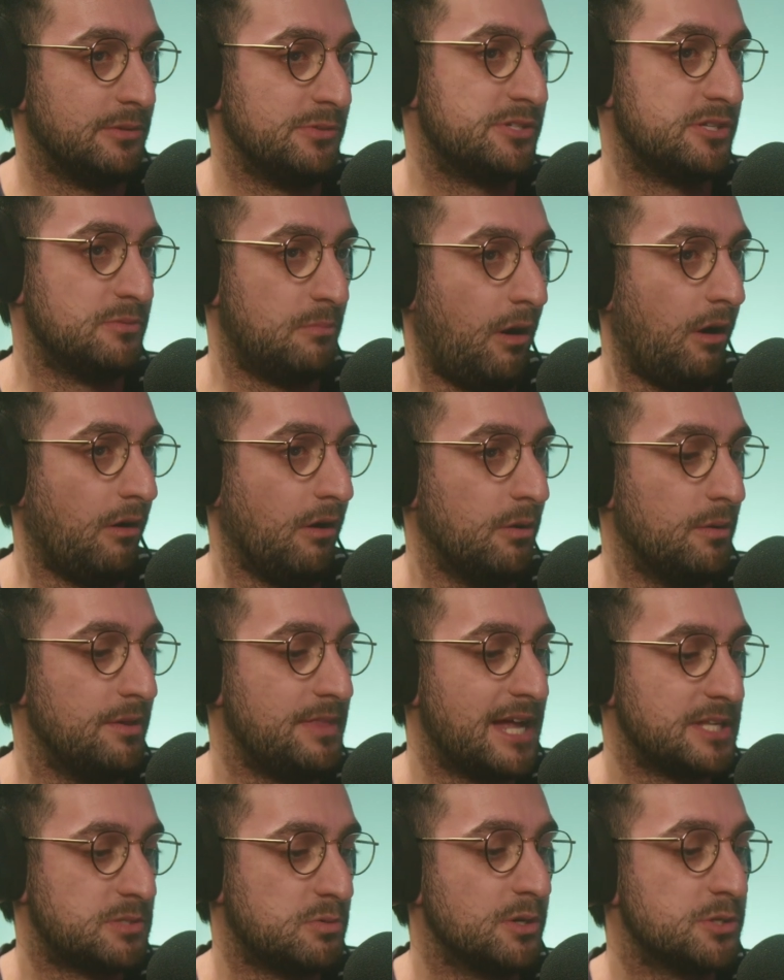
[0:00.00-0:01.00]
tomorrow. And
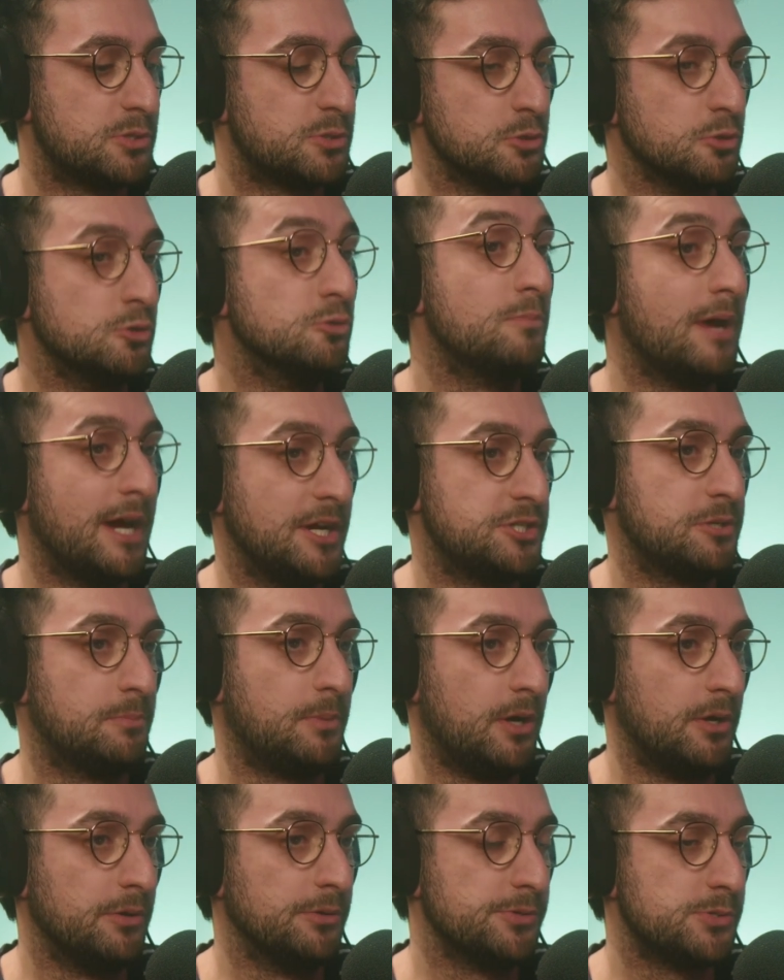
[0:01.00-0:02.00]
that's what 2 major
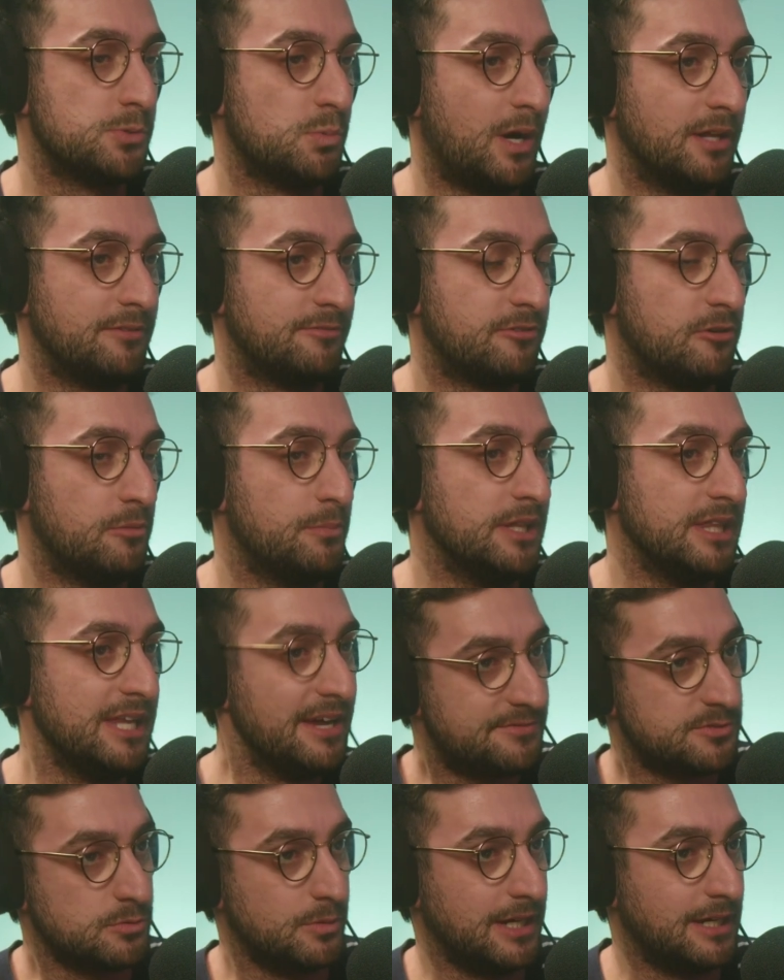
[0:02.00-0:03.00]
polls, one from a
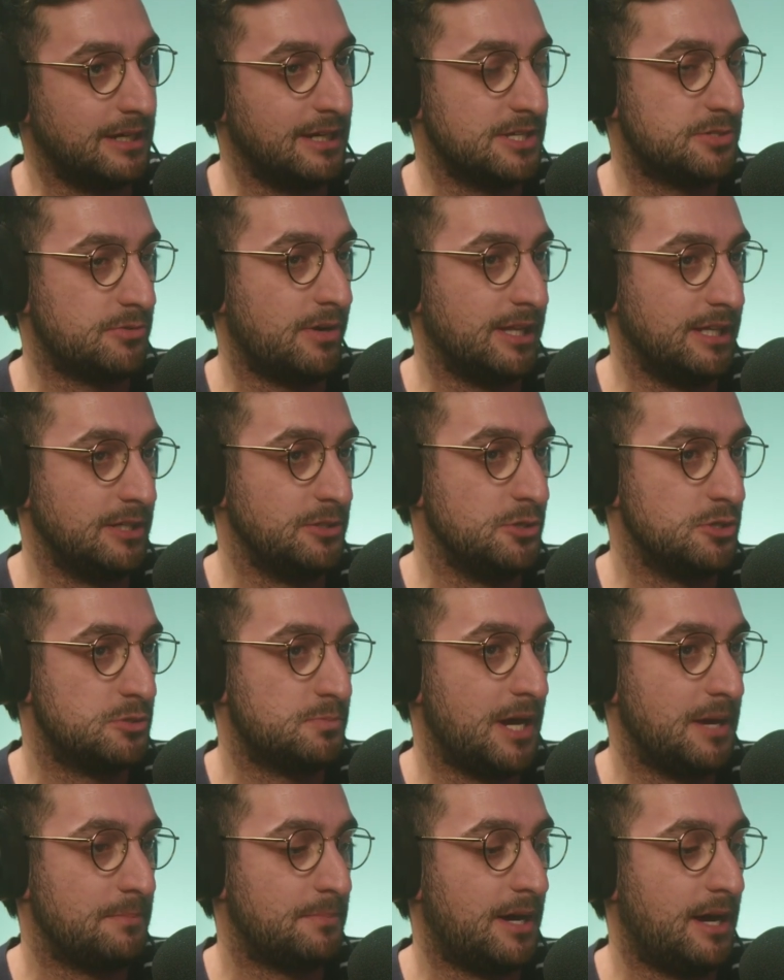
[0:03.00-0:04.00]
left-wing Israeli
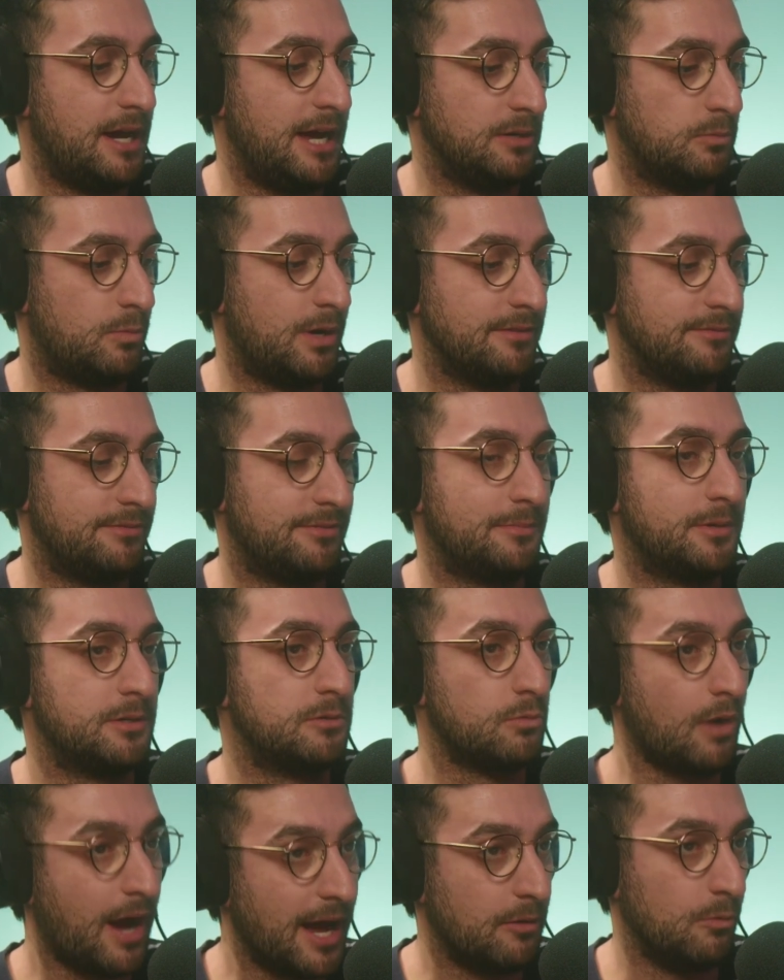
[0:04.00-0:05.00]
newspaper and one from a
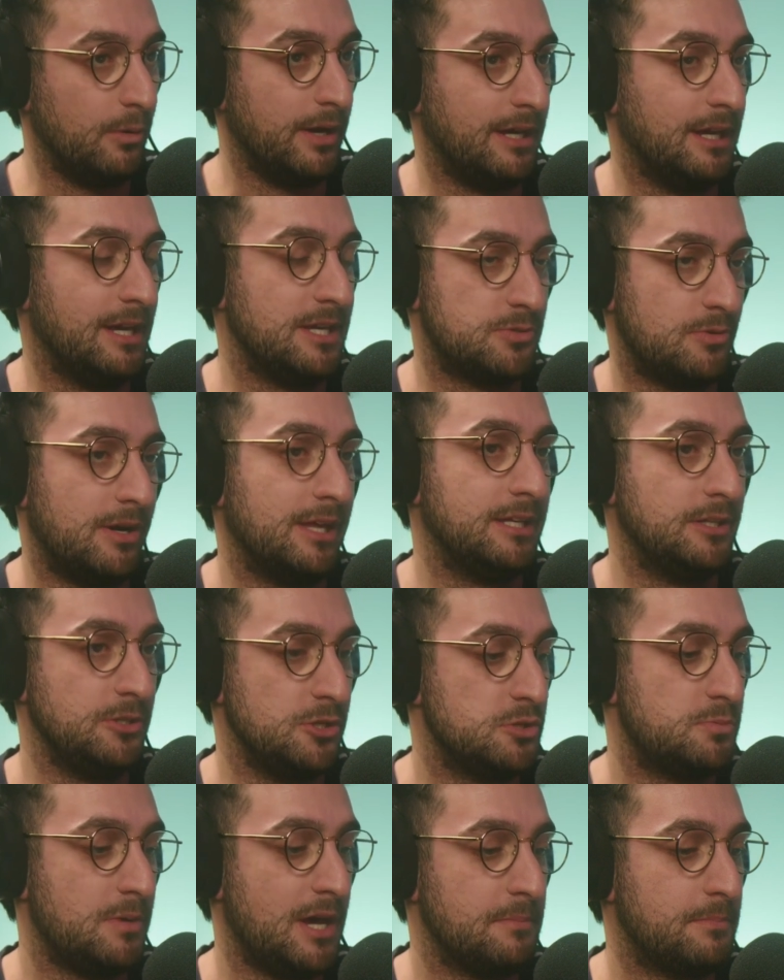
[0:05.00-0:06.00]
right-wing Israeli
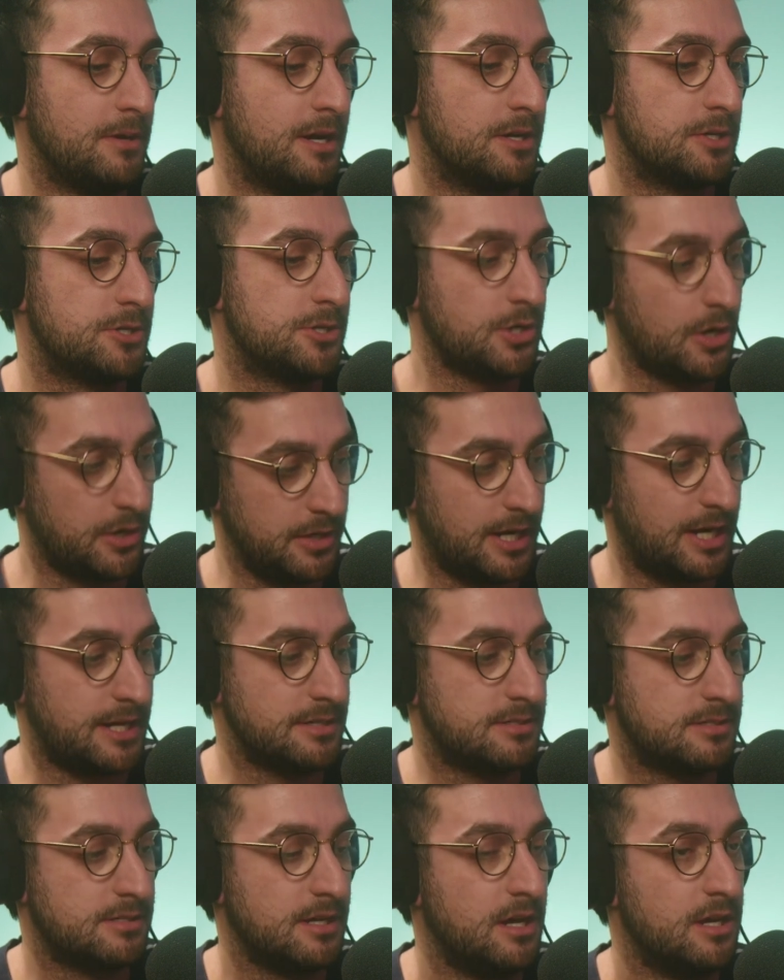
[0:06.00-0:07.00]
newspaper, showed
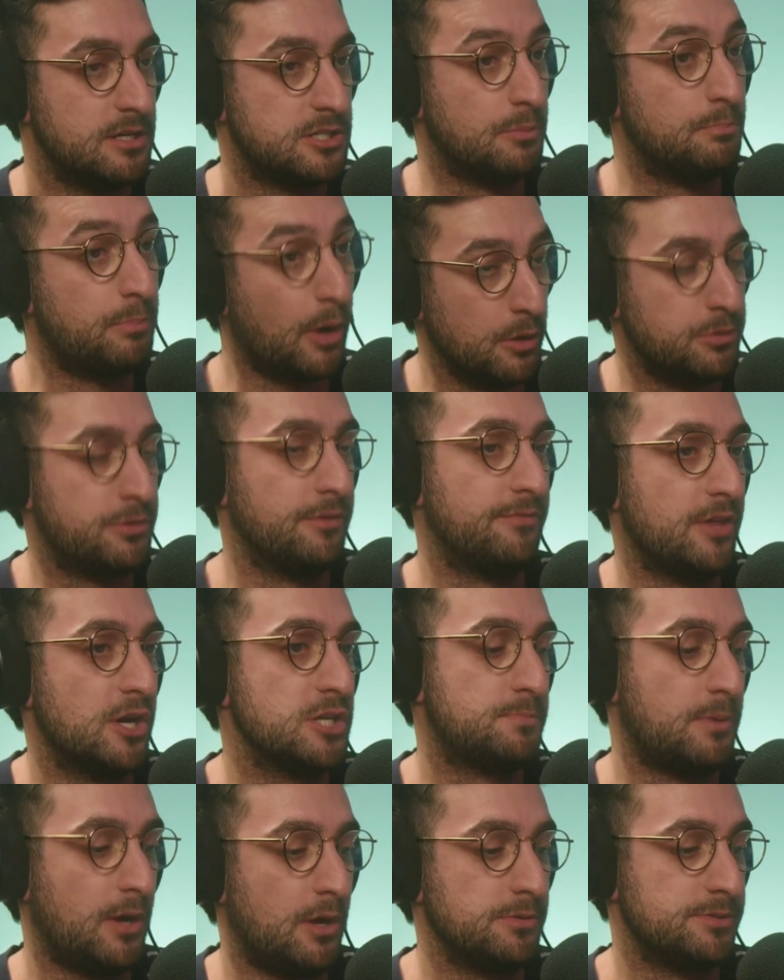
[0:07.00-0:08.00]
us. So both of
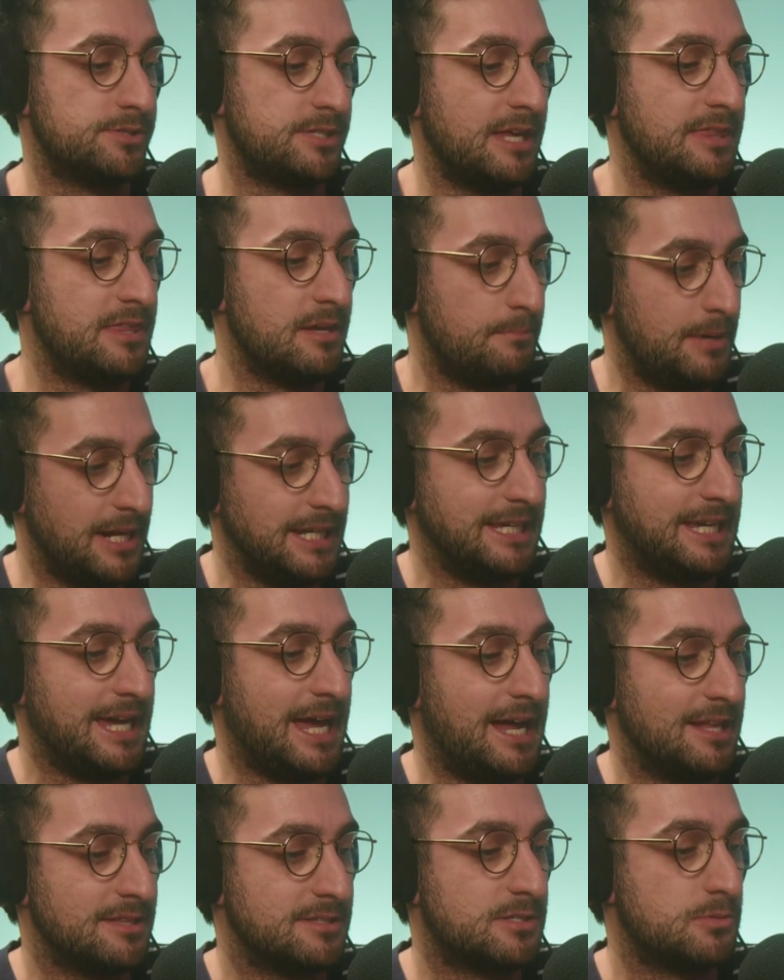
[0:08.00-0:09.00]
those polls said that Benny
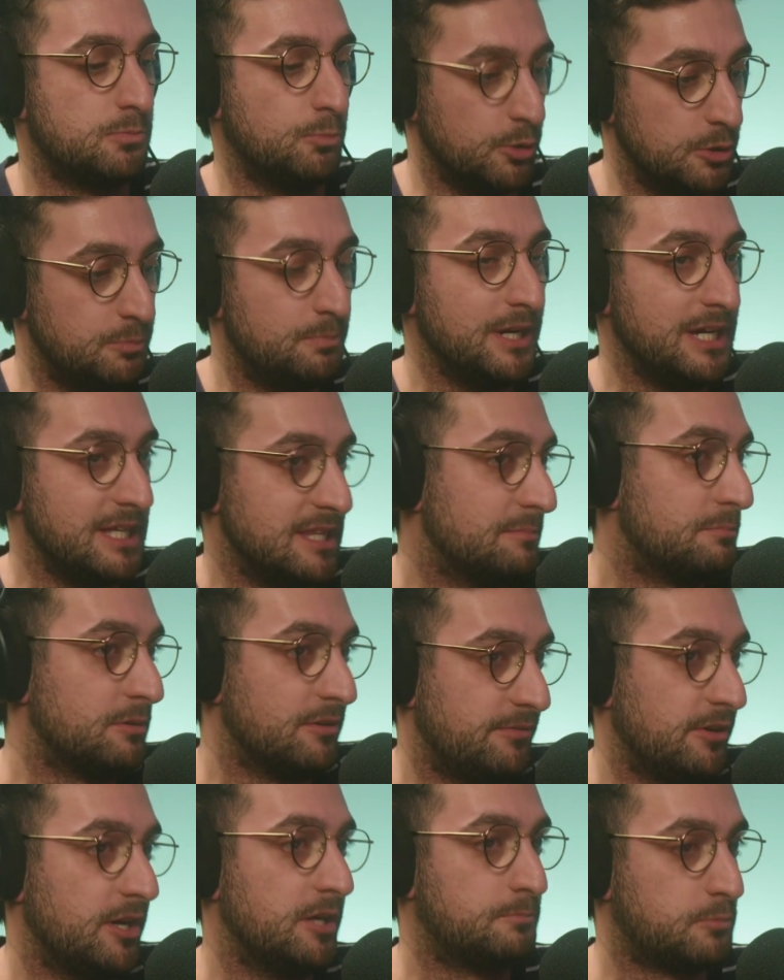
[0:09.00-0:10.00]
Gantz would be the
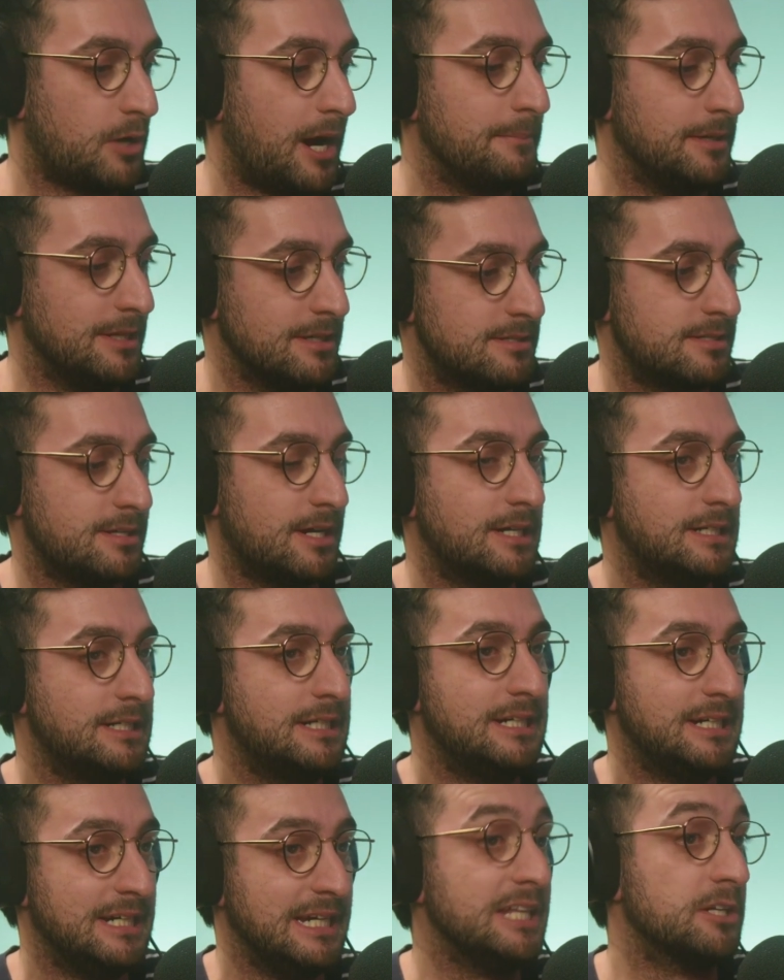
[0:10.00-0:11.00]
preferred prime minister
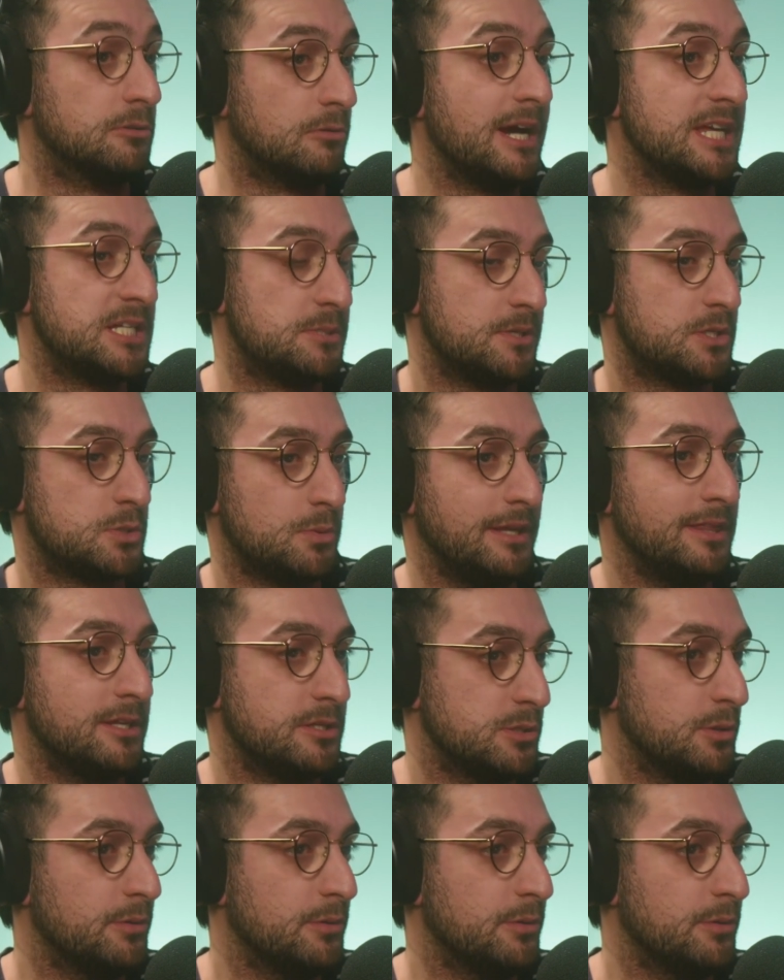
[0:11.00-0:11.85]
in a race between the two